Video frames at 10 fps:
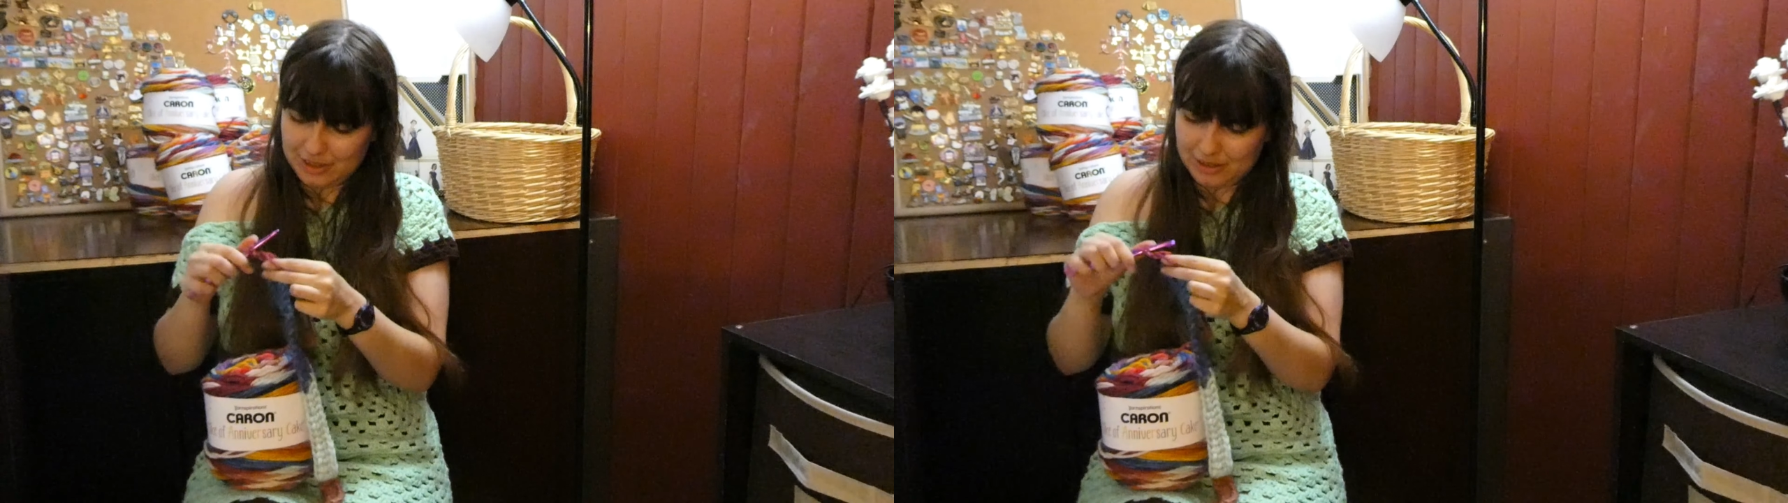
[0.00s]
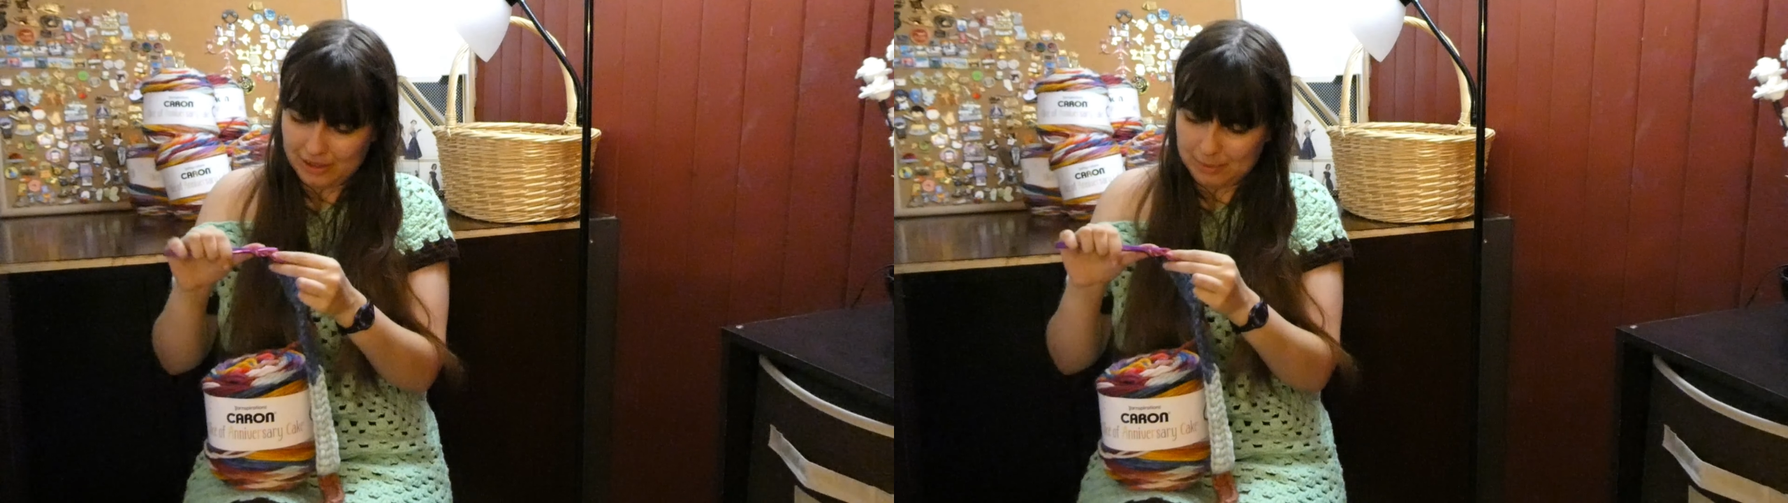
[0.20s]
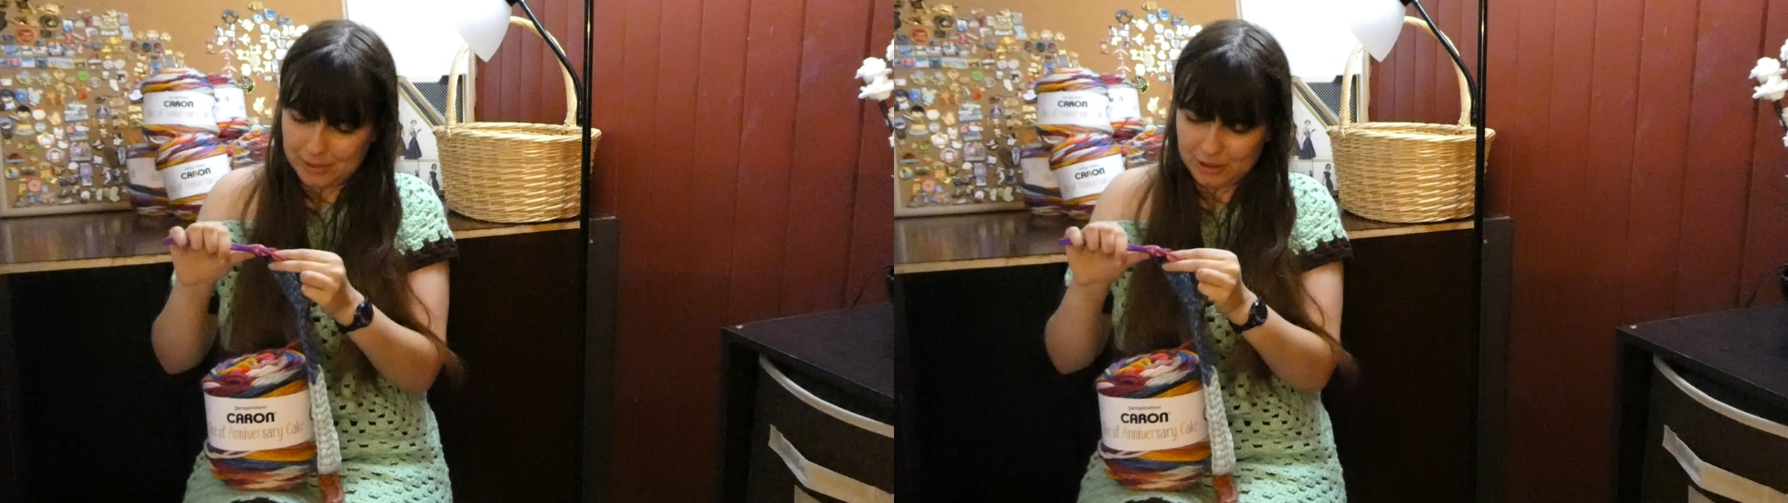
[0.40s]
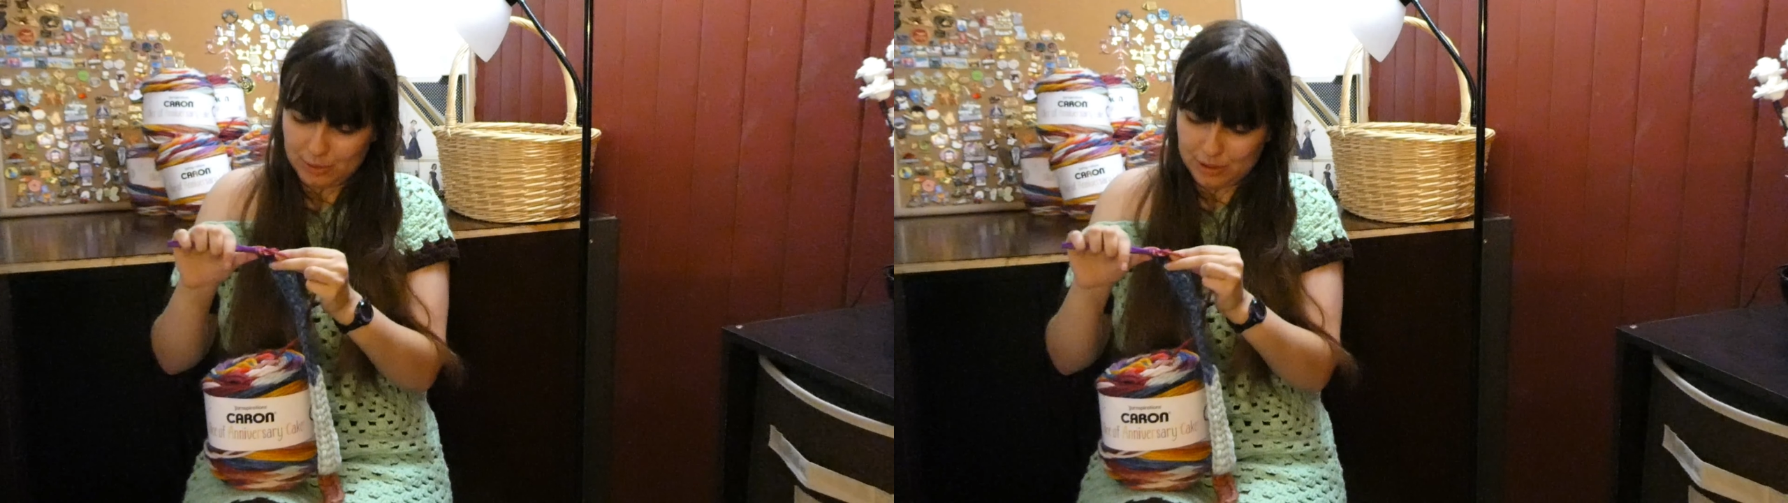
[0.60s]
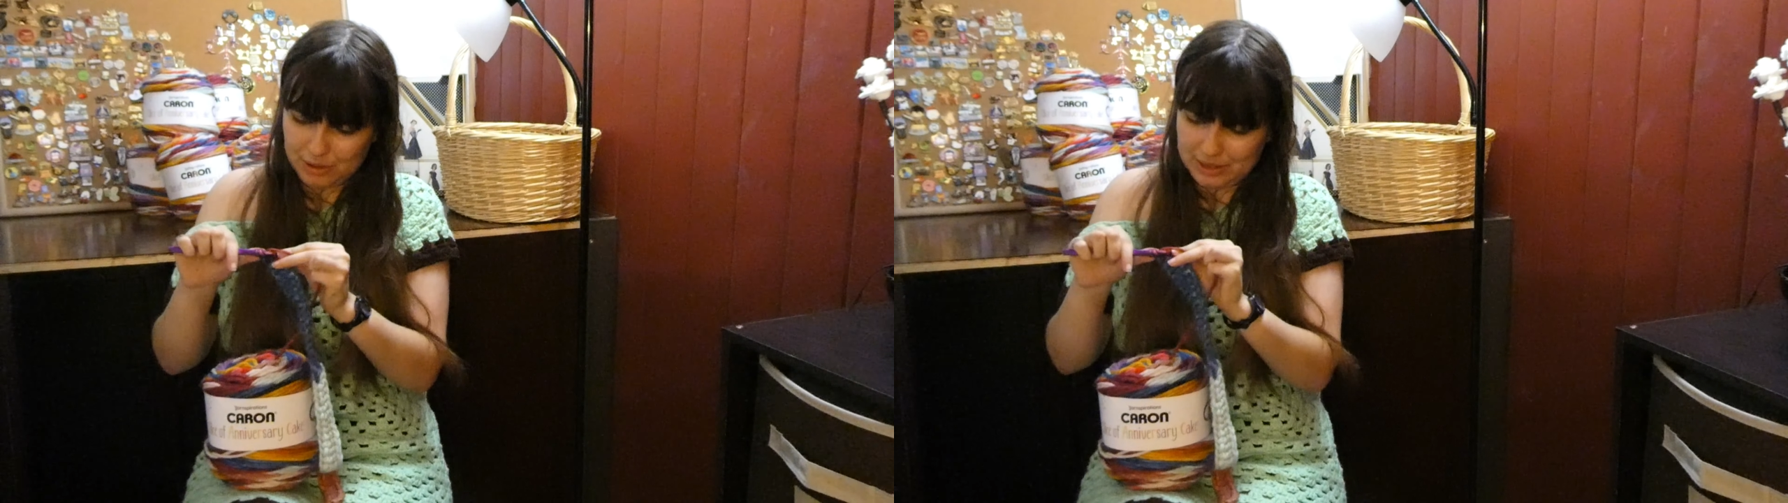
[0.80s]
adult books
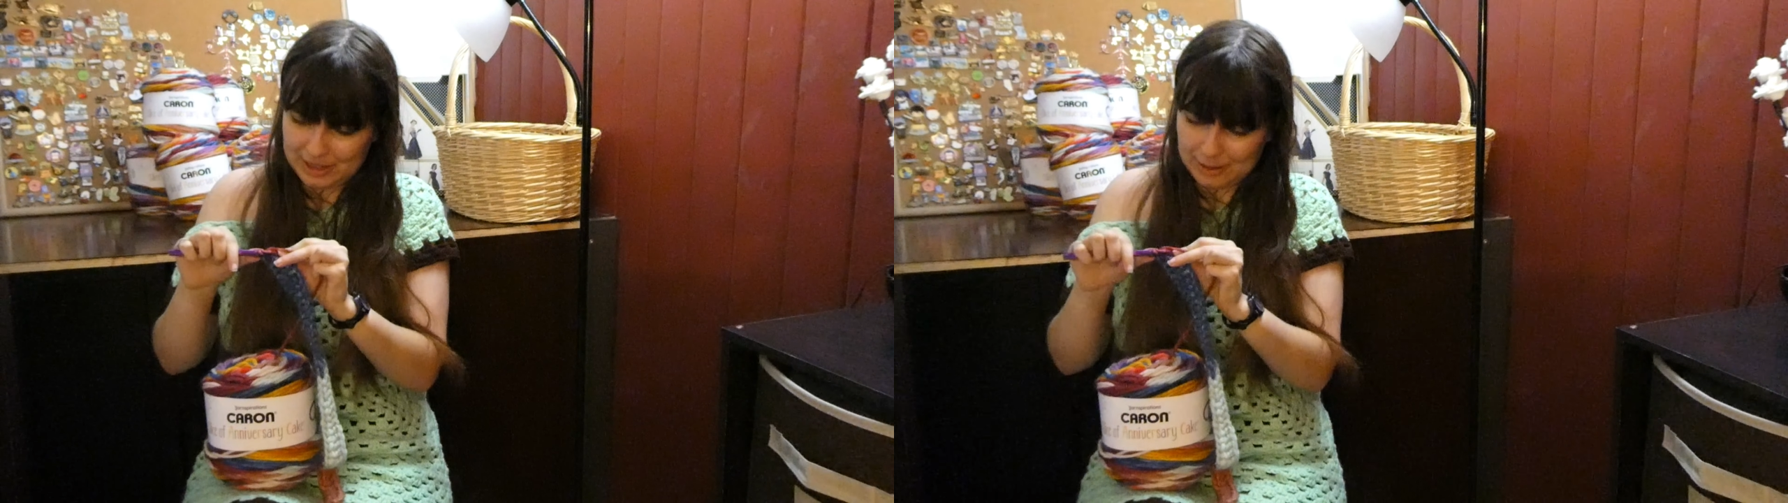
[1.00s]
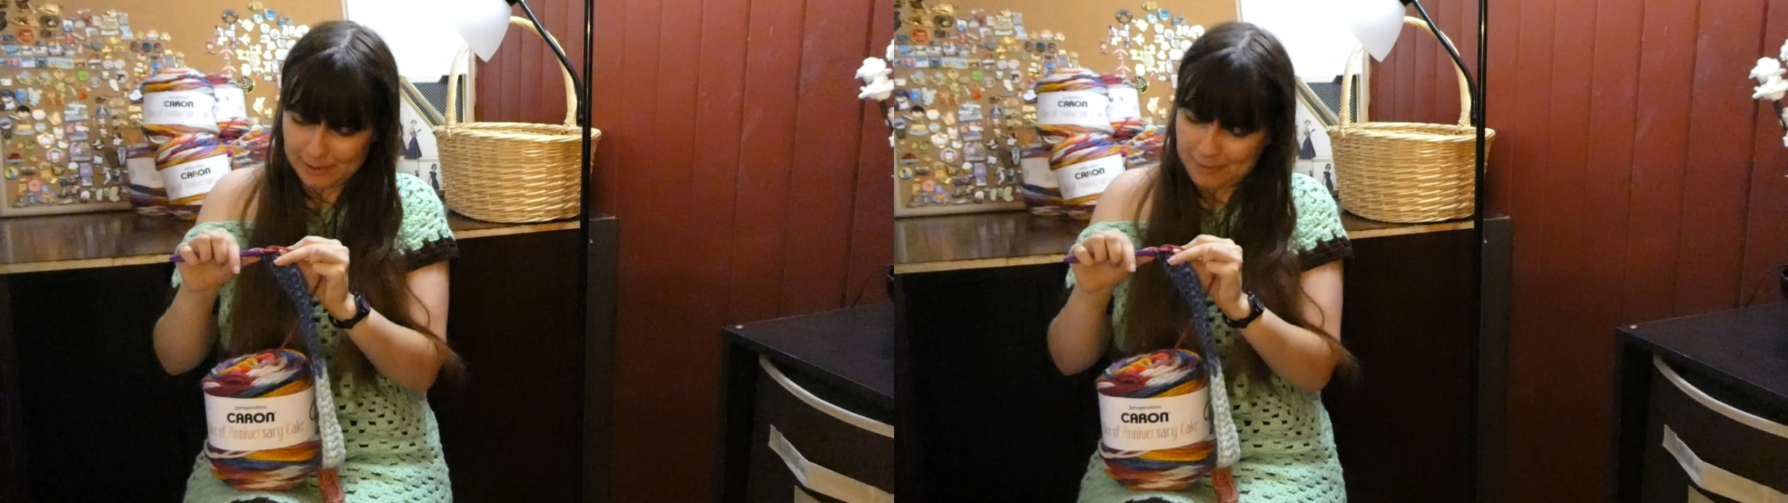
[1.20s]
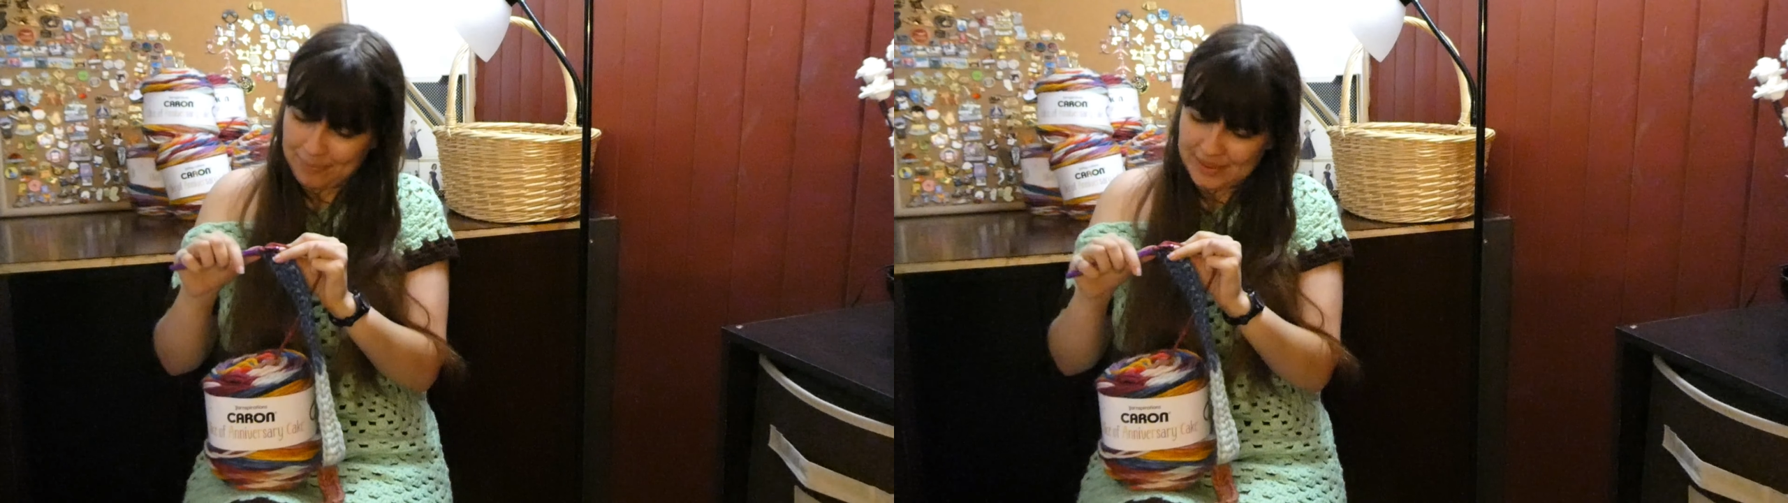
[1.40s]
were so terrible